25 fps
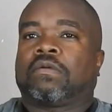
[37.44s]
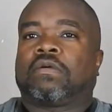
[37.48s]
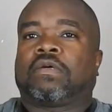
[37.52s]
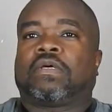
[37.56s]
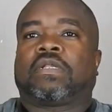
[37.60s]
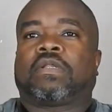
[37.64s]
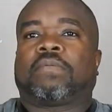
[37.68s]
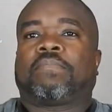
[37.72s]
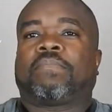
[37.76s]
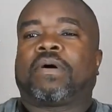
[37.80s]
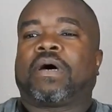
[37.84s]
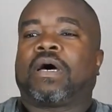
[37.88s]

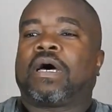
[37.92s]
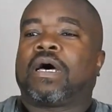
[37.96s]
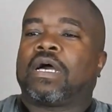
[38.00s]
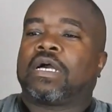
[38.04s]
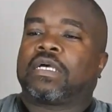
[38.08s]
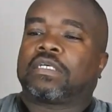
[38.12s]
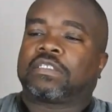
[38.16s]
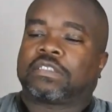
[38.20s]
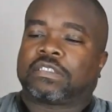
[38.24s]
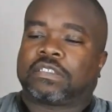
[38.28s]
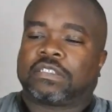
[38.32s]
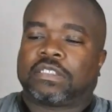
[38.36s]
in the
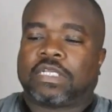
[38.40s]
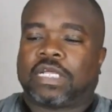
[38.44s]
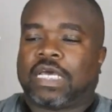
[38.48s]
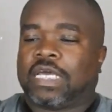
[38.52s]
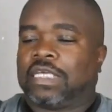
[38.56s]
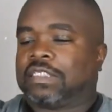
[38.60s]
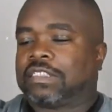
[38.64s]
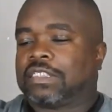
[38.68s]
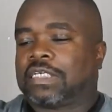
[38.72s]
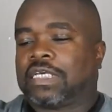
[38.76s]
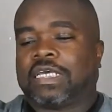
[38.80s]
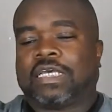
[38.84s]
box,
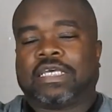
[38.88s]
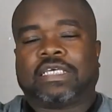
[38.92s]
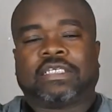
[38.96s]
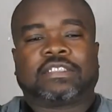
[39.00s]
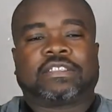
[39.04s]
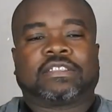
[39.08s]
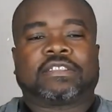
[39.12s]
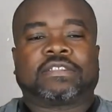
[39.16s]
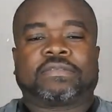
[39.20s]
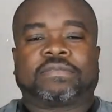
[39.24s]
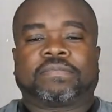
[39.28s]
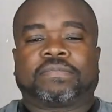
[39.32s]
nice
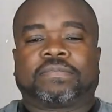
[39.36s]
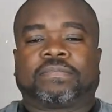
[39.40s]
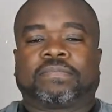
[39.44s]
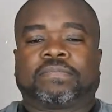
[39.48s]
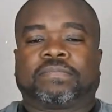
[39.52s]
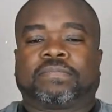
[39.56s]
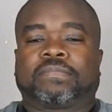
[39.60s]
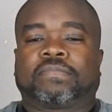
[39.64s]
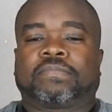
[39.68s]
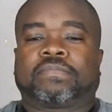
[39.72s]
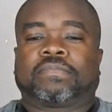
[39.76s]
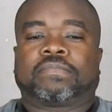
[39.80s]
case.
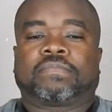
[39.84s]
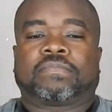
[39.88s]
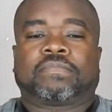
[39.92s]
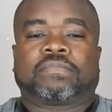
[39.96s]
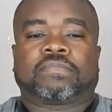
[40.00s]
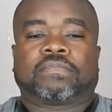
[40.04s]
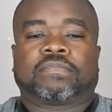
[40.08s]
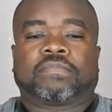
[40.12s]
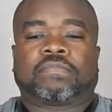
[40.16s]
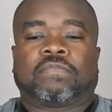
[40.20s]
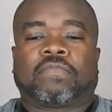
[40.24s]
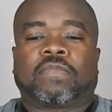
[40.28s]

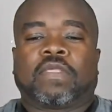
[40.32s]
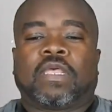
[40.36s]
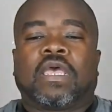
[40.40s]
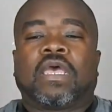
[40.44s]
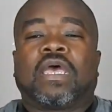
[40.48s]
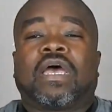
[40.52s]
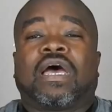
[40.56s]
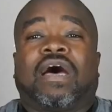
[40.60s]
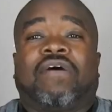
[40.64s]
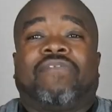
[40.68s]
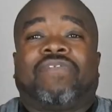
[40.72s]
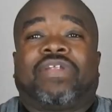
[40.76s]

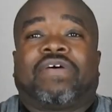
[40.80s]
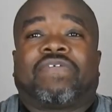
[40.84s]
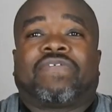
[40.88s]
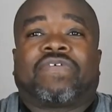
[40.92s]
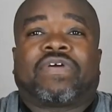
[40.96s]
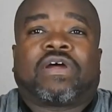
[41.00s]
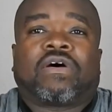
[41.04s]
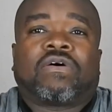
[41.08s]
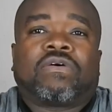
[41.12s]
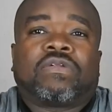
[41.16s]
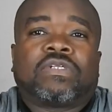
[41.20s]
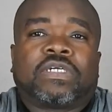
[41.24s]
I've
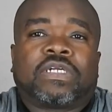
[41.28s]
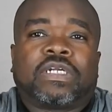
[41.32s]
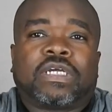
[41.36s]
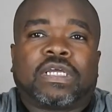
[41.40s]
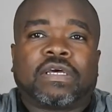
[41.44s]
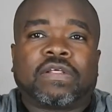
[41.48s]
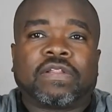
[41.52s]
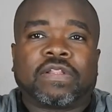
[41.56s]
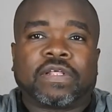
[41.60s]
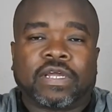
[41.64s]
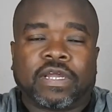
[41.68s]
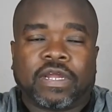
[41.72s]
never owned
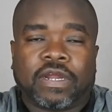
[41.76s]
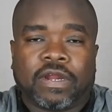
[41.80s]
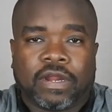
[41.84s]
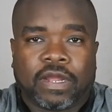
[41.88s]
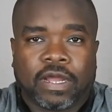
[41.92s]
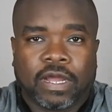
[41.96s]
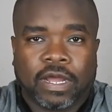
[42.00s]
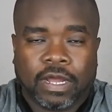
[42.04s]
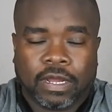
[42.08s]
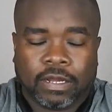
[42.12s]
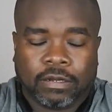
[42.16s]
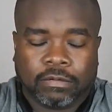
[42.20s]
any of their